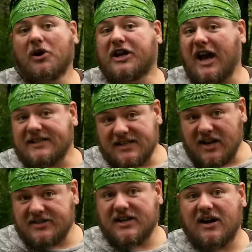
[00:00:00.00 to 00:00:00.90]
only cats in
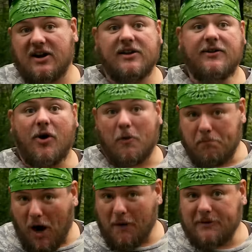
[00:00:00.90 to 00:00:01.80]
this area are
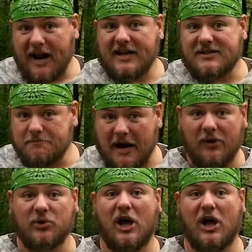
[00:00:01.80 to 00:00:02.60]
bobcats and mountain